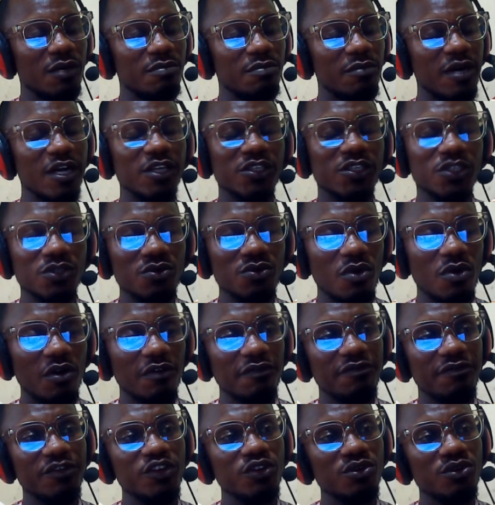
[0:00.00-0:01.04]
SQL
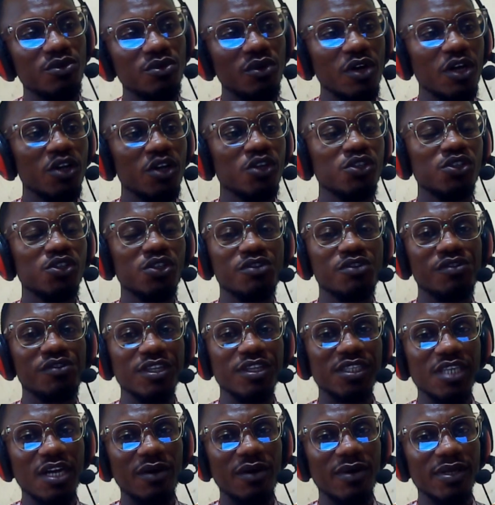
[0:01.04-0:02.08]
view to create
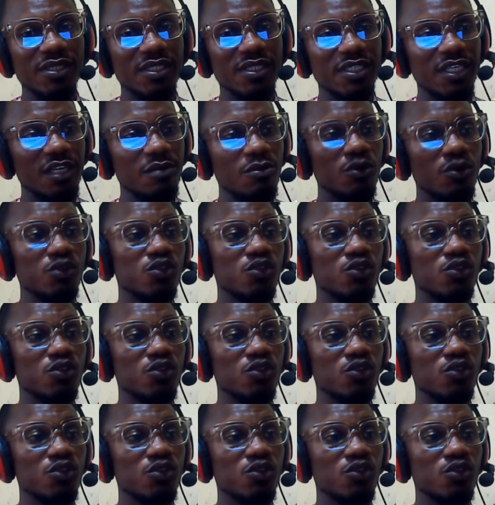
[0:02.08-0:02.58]
our table.